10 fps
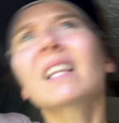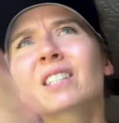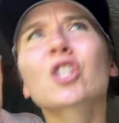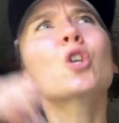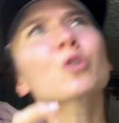
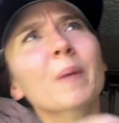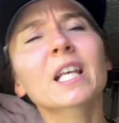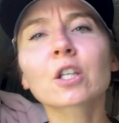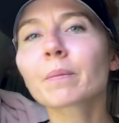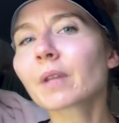excuse
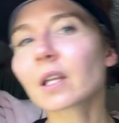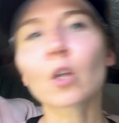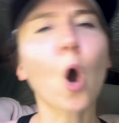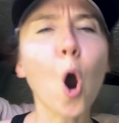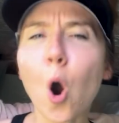me, like,
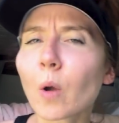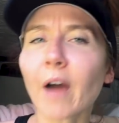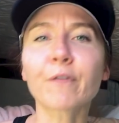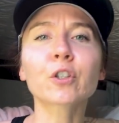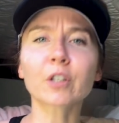oh God, first